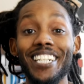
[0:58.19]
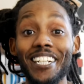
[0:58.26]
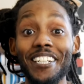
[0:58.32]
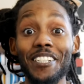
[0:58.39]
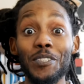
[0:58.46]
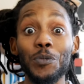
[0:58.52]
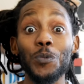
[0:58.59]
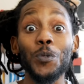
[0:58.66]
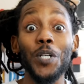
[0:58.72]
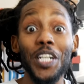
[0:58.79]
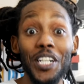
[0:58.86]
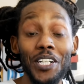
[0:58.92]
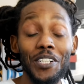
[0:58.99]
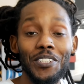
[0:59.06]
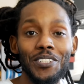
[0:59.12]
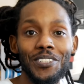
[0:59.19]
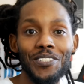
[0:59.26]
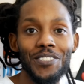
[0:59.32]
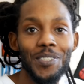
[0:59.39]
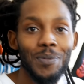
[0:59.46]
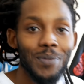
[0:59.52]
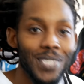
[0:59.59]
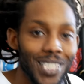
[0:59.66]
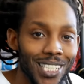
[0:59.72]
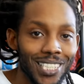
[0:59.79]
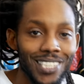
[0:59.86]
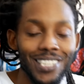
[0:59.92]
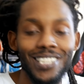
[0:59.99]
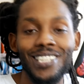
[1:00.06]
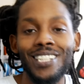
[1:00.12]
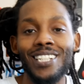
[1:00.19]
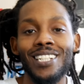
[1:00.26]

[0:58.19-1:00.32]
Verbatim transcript: as well. You know what I'm saying?